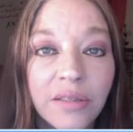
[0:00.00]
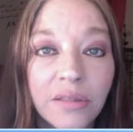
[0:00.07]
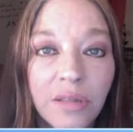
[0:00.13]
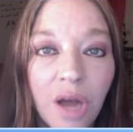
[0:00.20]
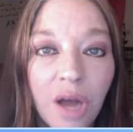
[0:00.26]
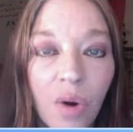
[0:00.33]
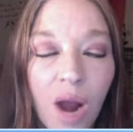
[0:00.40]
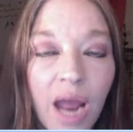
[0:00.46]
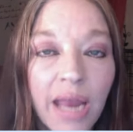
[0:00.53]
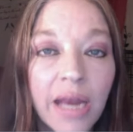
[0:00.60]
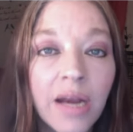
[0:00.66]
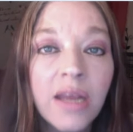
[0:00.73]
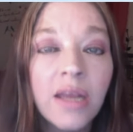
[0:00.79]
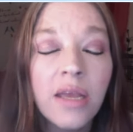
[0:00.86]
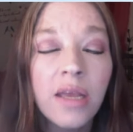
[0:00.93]
All
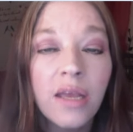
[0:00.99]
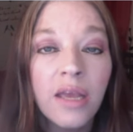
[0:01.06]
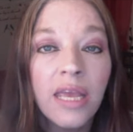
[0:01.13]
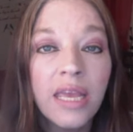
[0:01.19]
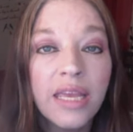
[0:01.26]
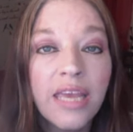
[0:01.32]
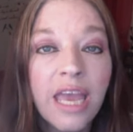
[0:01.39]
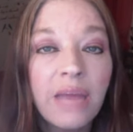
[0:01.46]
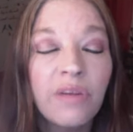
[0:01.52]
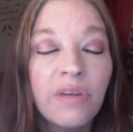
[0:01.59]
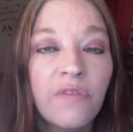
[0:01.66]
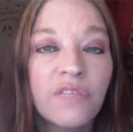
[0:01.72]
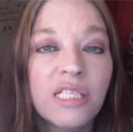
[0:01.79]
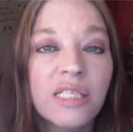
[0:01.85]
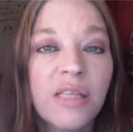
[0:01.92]
right. He came to
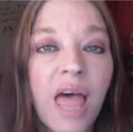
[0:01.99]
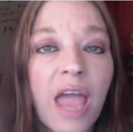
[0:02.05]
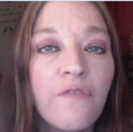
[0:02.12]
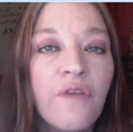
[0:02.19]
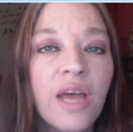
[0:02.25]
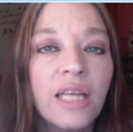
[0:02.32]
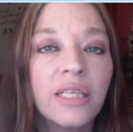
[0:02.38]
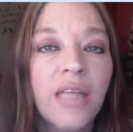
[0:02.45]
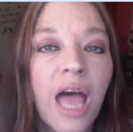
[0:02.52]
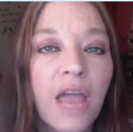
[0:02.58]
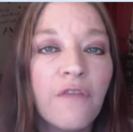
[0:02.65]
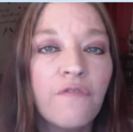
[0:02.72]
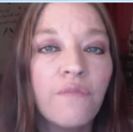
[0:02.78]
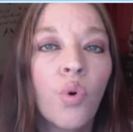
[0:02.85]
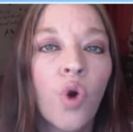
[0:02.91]
give us life and
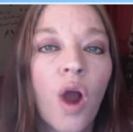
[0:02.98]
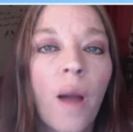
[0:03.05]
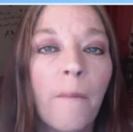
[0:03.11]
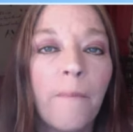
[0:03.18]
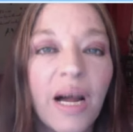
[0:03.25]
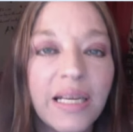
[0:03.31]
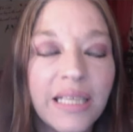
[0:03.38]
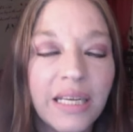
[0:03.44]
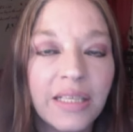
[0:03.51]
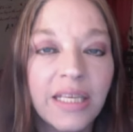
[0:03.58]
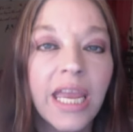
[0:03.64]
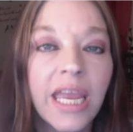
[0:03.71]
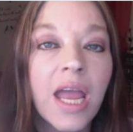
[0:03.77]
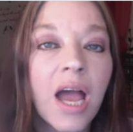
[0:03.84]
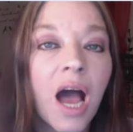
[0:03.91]
life more
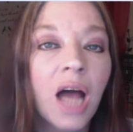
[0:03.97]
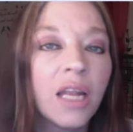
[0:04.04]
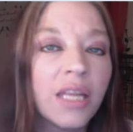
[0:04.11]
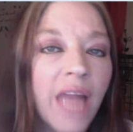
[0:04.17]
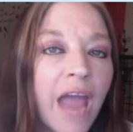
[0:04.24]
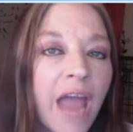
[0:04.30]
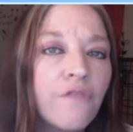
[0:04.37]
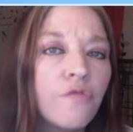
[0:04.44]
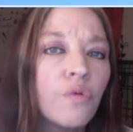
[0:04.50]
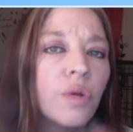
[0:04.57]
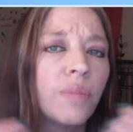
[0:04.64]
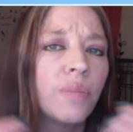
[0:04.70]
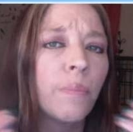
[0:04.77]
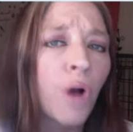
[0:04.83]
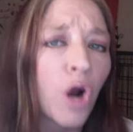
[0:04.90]
abundantly, a life
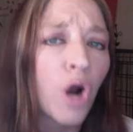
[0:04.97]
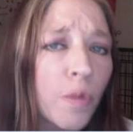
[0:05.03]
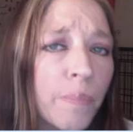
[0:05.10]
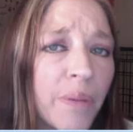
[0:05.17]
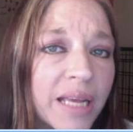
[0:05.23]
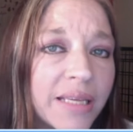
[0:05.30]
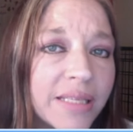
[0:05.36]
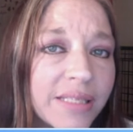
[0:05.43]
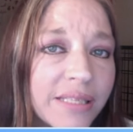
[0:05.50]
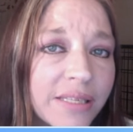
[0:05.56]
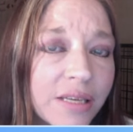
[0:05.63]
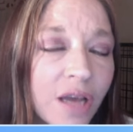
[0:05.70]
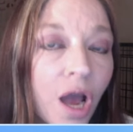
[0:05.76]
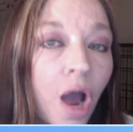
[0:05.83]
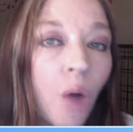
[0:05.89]
with
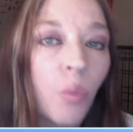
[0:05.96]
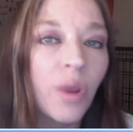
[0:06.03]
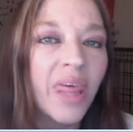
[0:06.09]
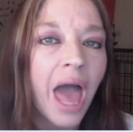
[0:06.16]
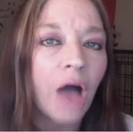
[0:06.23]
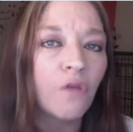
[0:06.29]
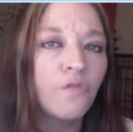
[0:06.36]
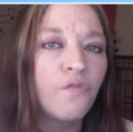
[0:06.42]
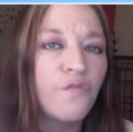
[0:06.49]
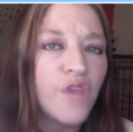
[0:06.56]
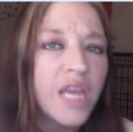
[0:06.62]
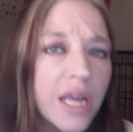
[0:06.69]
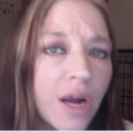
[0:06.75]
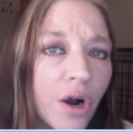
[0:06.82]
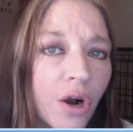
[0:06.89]
purpose, without
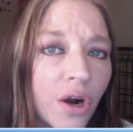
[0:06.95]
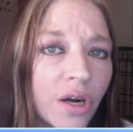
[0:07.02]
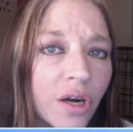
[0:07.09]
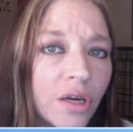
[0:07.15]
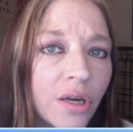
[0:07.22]
fear,